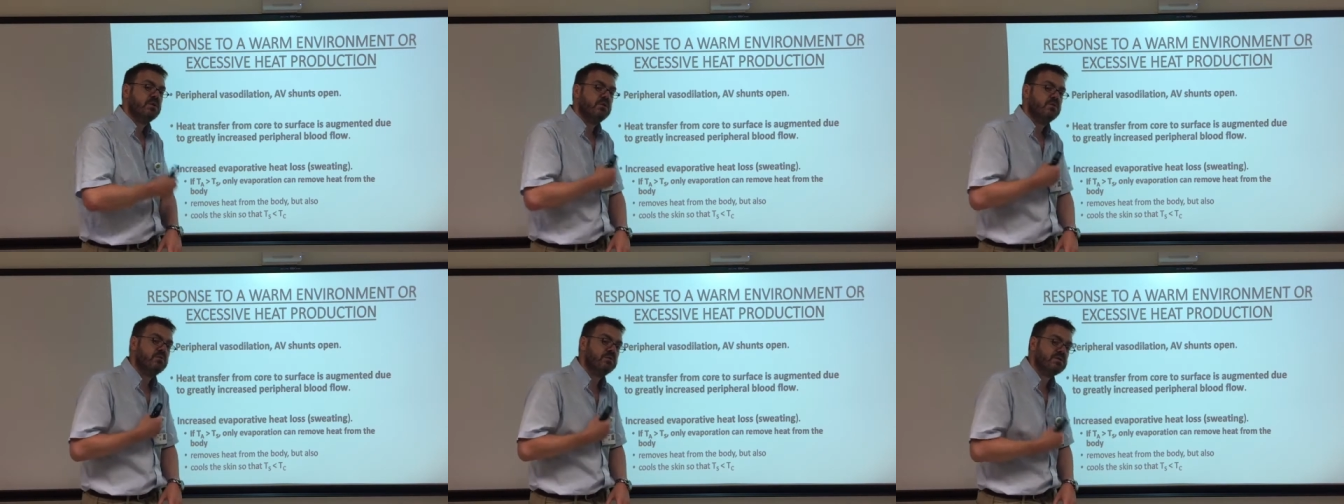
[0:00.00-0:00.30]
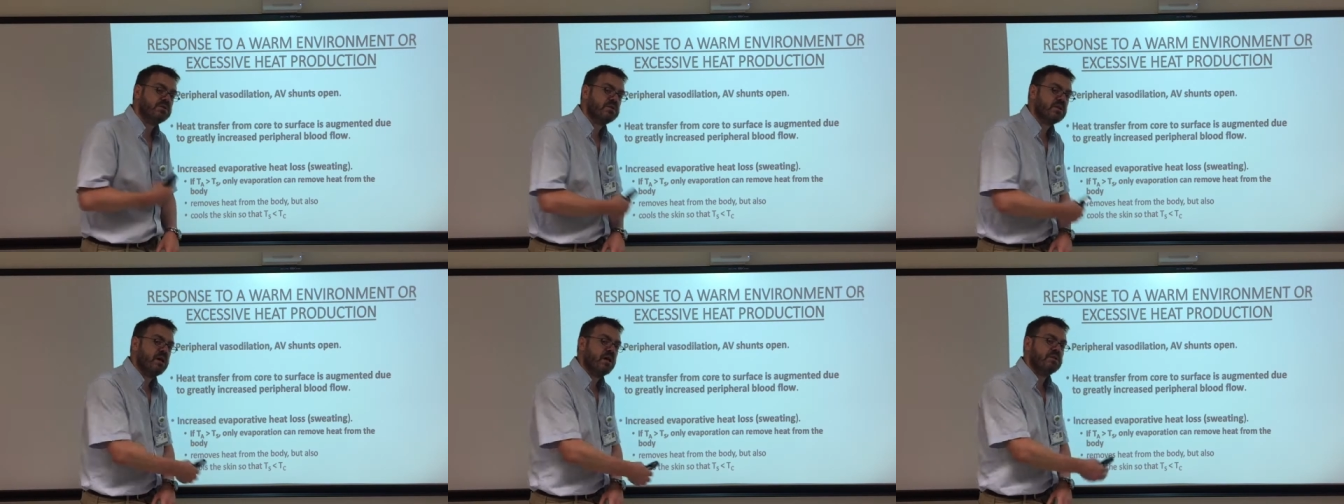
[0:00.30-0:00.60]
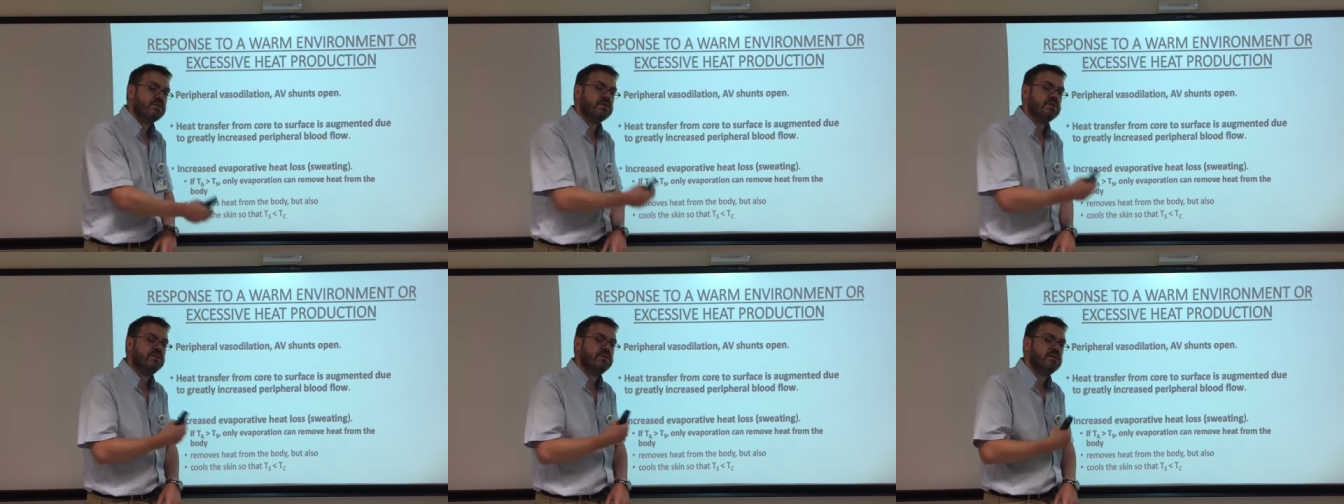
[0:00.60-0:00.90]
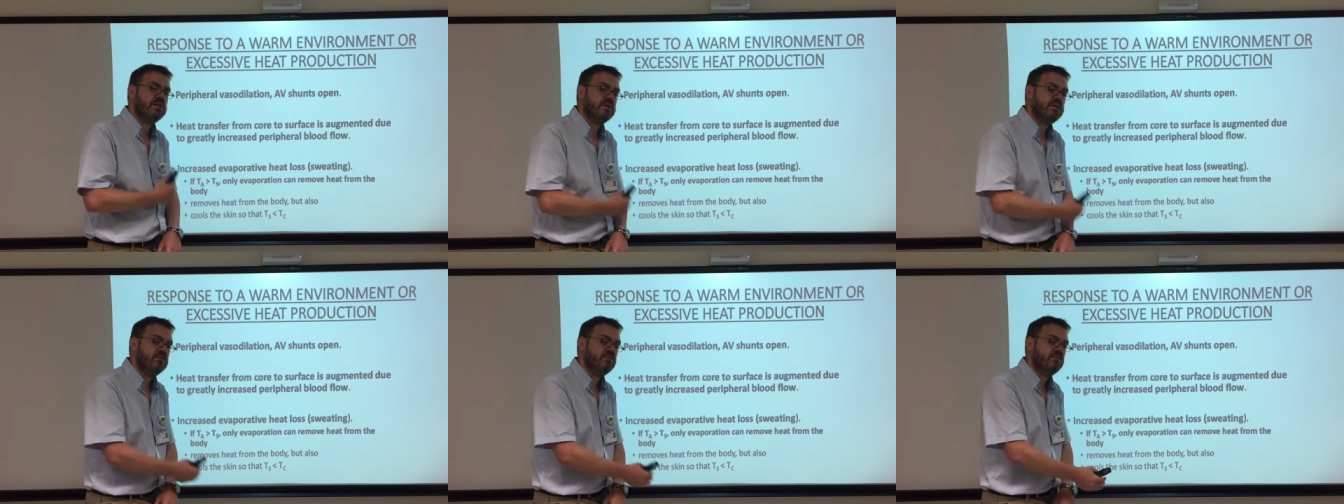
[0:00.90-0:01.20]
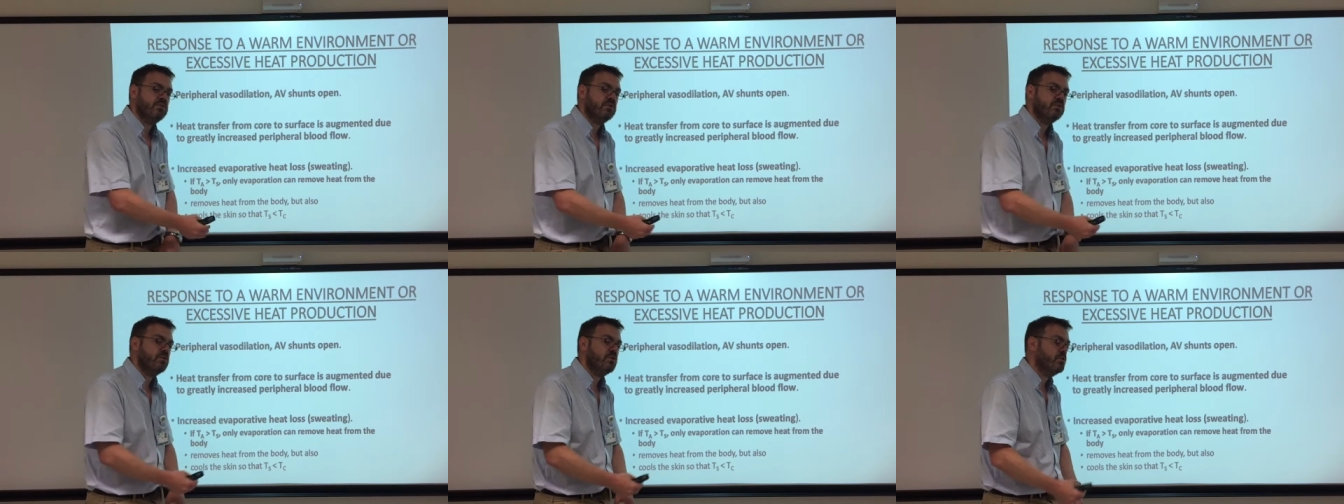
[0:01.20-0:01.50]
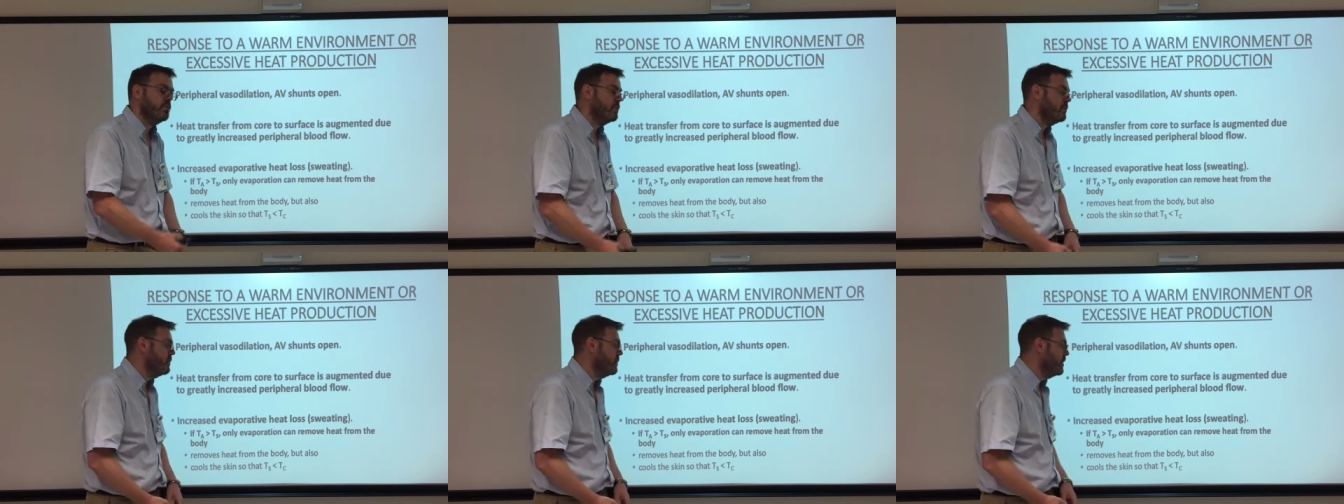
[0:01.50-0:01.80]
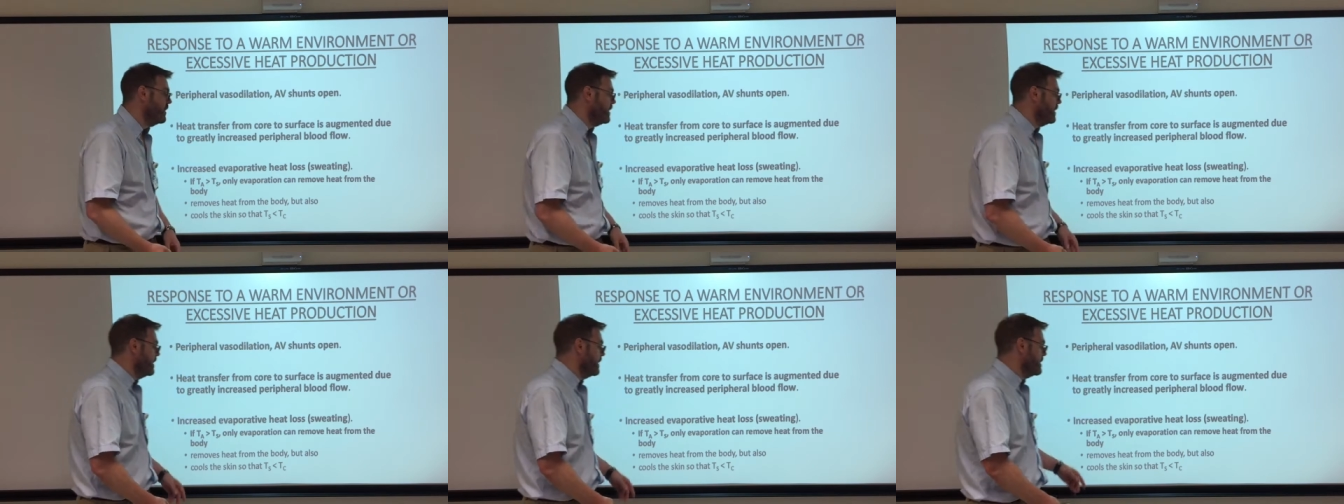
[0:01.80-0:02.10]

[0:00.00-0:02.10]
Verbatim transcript: will start to leave your core